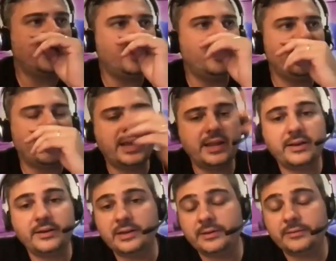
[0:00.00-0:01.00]

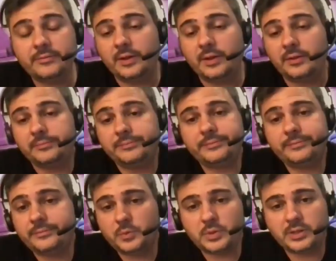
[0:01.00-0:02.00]
And well,
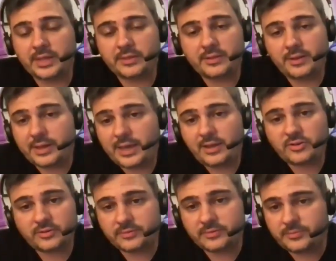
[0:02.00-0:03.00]
we'll get the
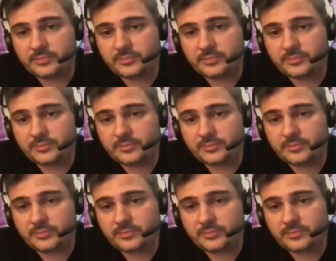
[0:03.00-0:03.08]
luggage.